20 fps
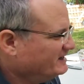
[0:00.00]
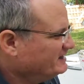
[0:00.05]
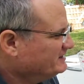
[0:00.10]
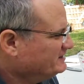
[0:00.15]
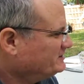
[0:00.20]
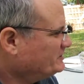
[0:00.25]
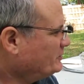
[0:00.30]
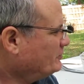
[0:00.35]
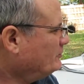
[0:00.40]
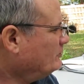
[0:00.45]

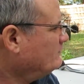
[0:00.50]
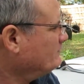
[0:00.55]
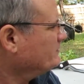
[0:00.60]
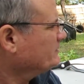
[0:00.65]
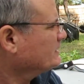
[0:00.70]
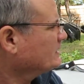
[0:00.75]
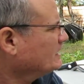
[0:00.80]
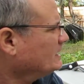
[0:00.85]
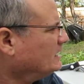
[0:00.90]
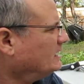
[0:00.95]
So
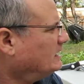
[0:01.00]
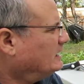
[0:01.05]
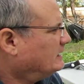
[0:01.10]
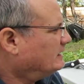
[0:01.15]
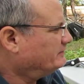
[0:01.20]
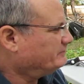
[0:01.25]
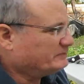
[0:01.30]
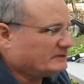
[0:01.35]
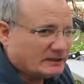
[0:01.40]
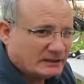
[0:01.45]

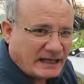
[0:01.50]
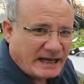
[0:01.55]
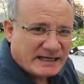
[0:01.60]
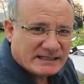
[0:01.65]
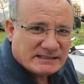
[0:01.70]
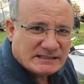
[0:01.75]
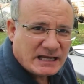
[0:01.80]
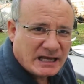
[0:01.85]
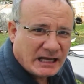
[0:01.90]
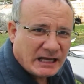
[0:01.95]
the
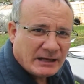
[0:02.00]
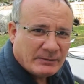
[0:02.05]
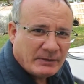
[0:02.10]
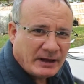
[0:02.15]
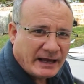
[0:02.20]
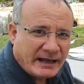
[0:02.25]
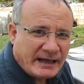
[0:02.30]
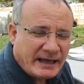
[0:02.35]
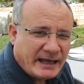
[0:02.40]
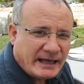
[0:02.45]
last time
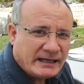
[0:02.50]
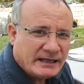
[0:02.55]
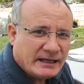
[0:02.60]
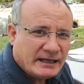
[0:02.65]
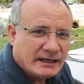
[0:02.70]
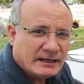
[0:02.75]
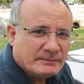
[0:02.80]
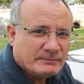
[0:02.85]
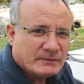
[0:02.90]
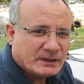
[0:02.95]
I had
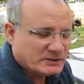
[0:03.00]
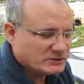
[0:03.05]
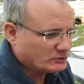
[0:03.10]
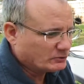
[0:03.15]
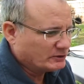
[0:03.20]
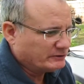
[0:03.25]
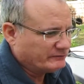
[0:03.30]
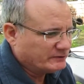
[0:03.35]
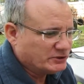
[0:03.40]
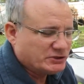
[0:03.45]
a
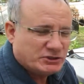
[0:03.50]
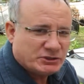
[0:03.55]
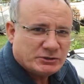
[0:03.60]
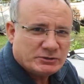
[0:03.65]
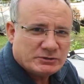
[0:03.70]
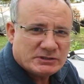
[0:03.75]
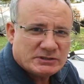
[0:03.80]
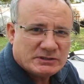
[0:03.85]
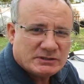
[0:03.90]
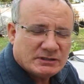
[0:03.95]
sort of a
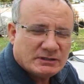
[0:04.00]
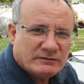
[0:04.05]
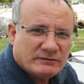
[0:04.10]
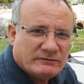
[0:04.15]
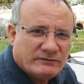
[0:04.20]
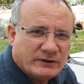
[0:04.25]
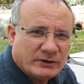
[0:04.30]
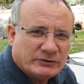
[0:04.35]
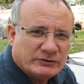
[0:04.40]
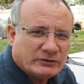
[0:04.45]
juice
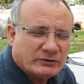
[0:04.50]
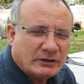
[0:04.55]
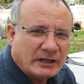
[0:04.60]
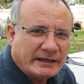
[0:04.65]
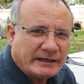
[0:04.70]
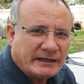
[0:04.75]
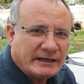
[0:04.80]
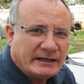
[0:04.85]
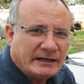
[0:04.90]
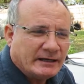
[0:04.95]
filter,
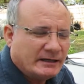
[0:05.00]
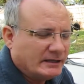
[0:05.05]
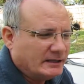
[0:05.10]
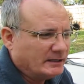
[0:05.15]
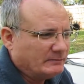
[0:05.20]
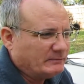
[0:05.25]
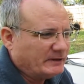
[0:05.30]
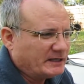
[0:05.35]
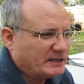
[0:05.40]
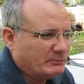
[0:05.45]
like
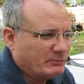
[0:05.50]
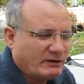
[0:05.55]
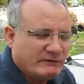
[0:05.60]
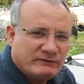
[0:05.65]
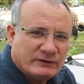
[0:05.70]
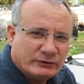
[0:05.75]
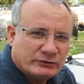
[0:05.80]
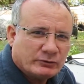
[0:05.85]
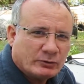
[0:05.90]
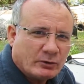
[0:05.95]
you might
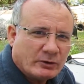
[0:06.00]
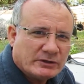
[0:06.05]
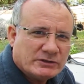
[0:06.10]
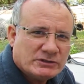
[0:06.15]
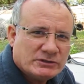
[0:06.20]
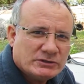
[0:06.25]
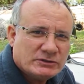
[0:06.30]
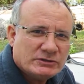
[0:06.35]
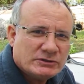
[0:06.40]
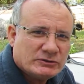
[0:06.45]
filter
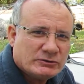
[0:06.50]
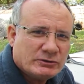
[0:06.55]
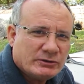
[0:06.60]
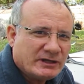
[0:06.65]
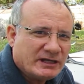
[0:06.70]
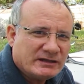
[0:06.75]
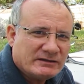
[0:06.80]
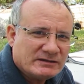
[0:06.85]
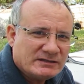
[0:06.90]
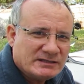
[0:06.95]
orange juice through to
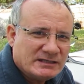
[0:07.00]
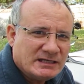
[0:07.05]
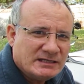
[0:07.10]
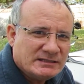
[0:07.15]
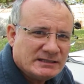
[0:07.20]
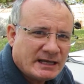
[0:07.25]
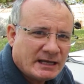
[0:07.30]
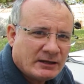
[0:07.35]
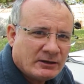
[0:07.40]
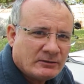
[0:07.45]
get the
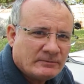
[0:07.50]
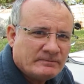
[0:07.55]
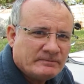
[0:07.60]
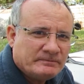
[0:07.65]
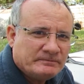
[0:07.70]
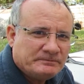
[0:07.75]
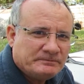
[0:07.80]
seeds out,